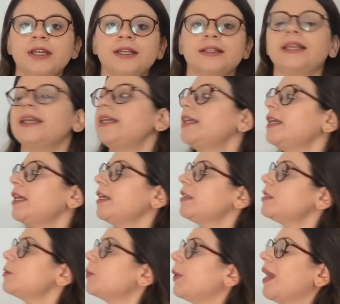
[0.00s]
They
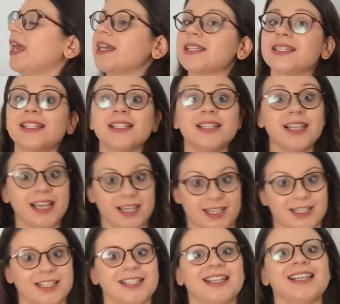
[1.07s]
can't pass the
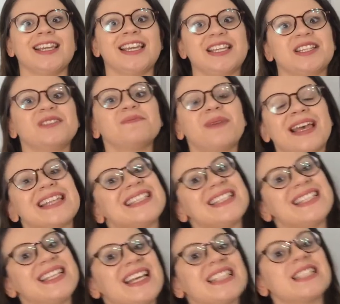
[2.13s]
gate, they can't pass
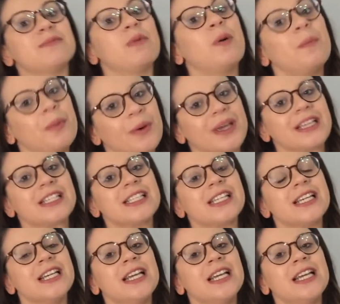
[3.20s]
the decimal point.